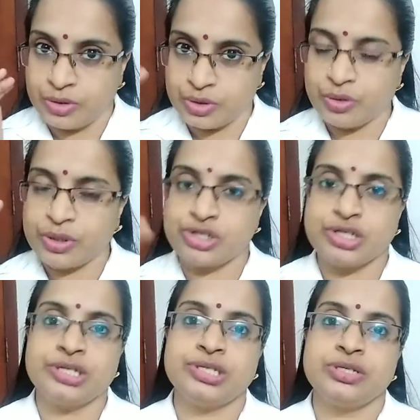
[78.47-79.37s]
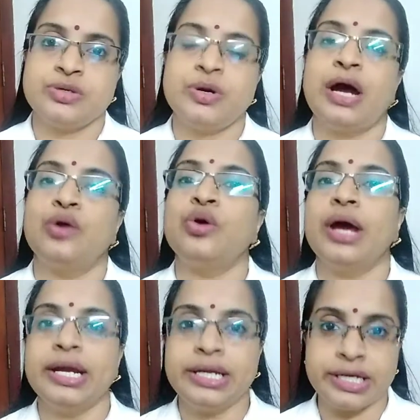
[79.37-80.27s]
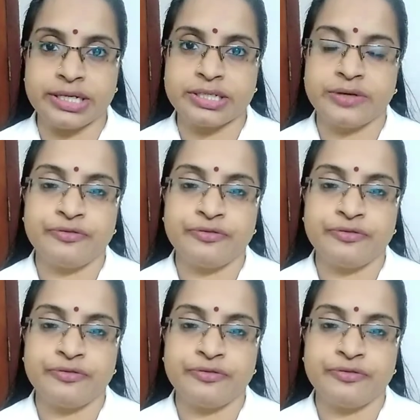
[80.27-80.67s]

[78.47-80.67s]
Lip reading: 2 questions you have to attend